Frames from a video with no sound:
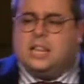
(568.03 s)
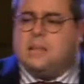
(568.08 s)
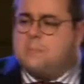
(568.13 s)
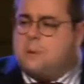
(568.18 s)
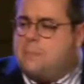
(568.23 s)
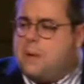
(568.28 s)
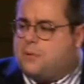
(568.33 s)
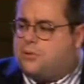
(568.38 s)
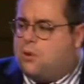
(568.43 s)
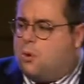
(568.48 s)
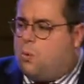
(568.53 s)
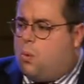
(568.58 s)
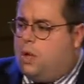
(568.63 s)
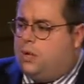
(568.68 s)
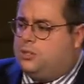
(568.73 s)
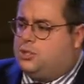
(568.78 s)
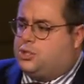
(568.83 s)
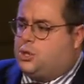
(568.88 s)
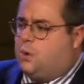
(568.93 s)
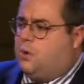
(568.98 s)
them about the
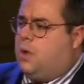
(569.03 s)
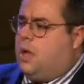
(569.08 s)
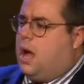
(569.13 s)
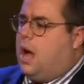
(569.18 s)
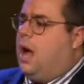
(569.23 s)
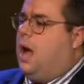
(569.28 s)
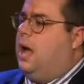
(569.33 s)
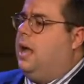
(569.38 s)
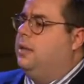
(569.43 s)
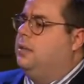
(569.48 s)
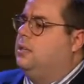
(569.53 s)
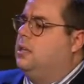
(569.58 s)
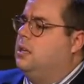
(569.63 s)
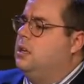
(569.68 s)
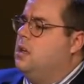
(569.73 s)
one true God